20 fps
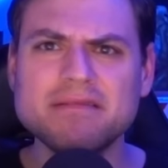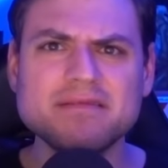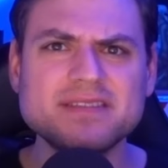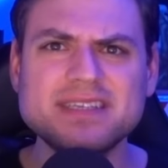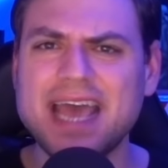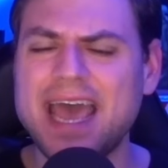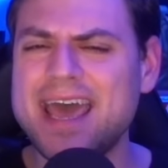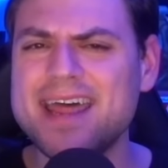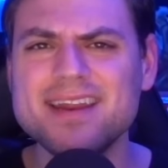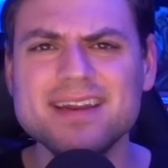
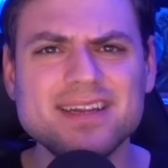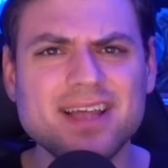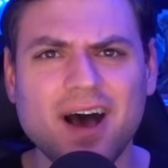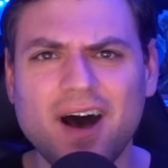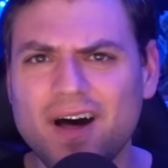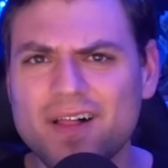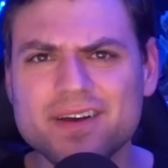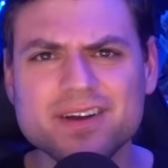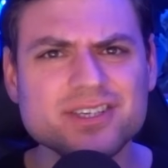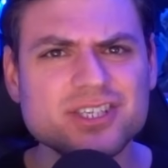$10,
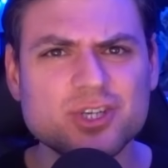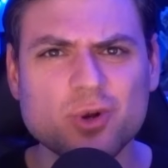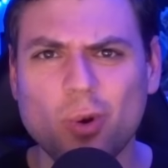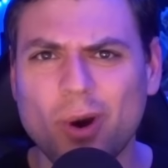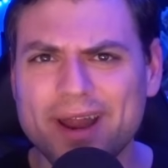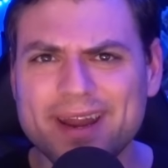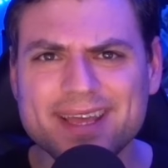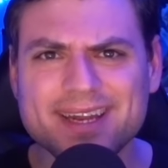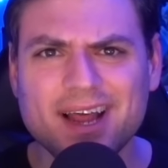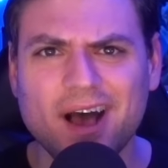
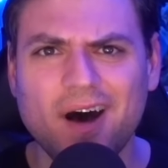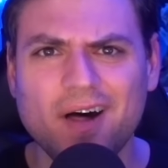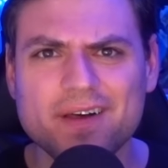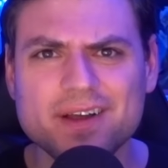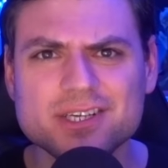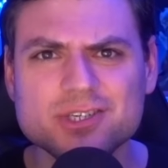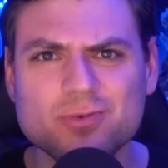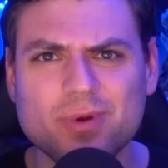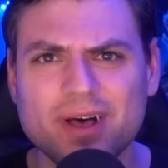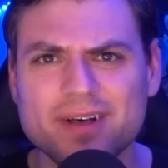
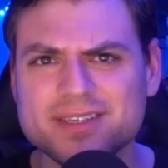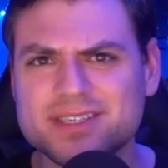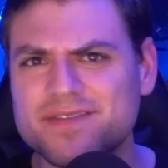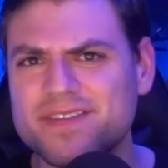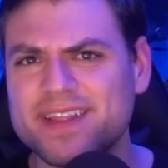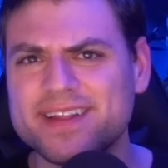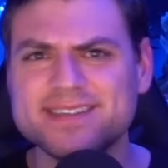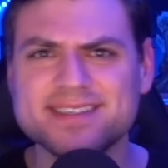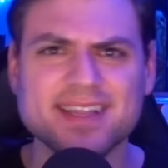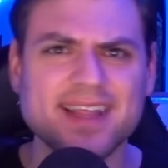$20
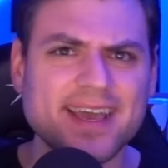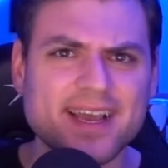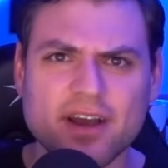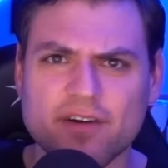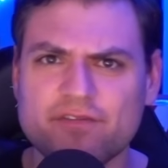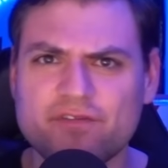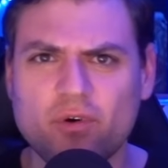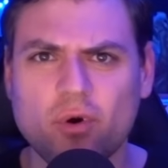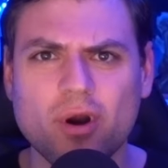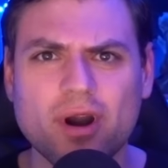relative to like a
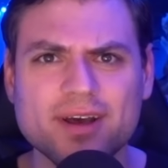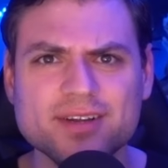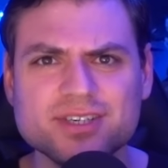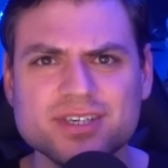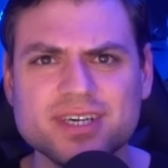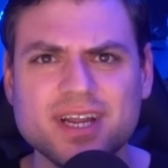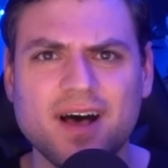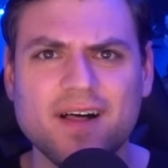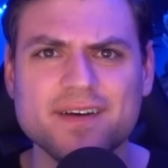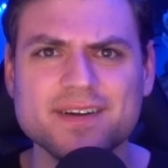
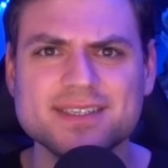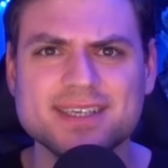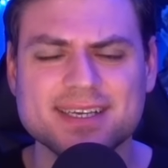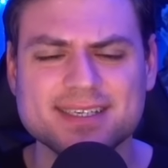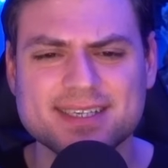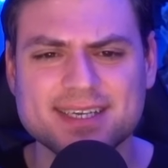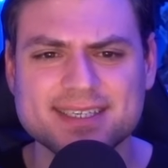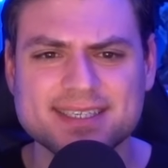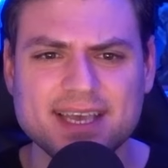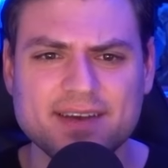$400
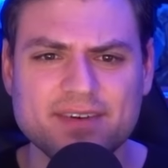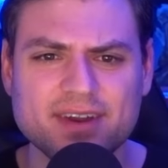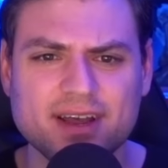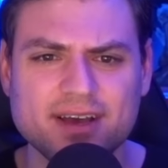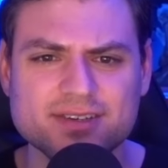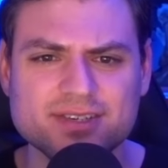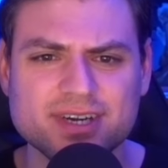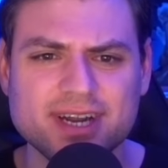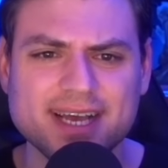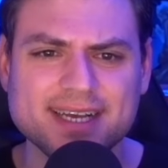
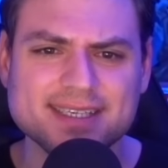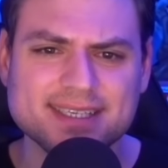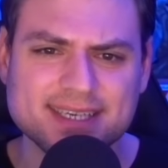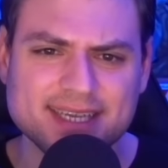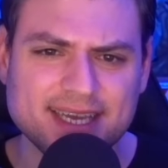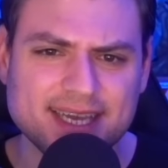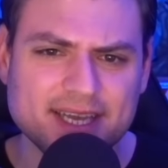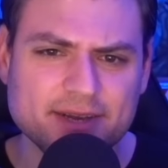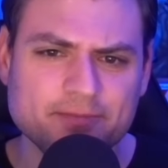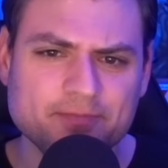6700
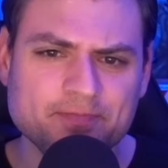XT.